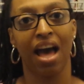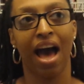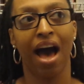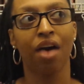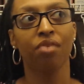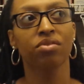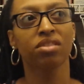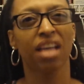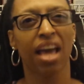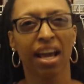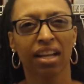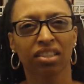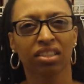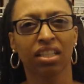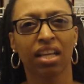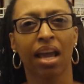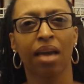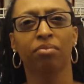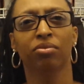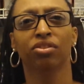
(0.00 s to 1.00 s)
I was
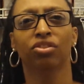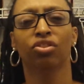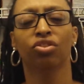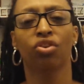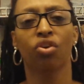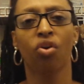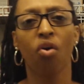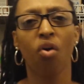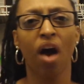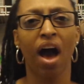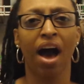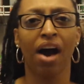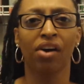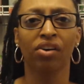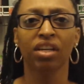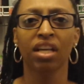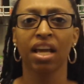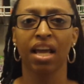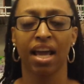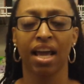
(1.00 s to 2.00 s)
actually able to go
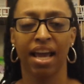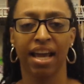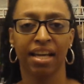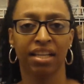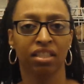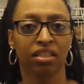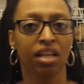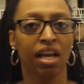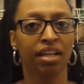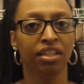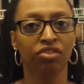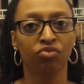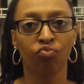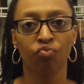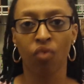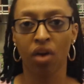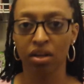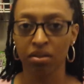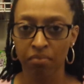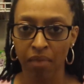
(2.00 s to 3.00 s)
out
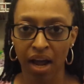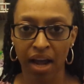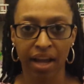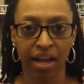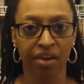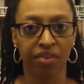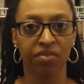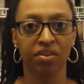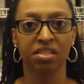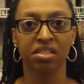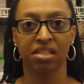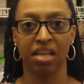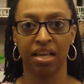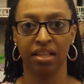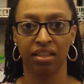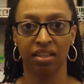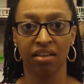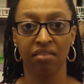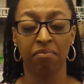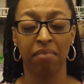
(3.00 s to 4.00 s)
and run my errands
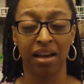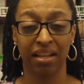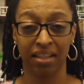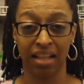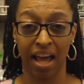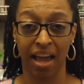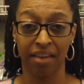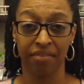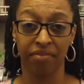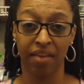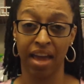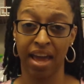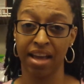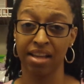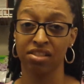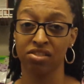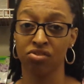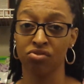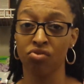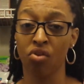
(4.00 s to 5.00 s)
and live my life
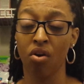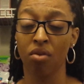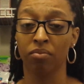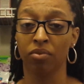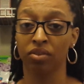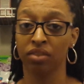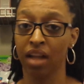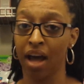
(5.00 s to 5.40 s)
as normal.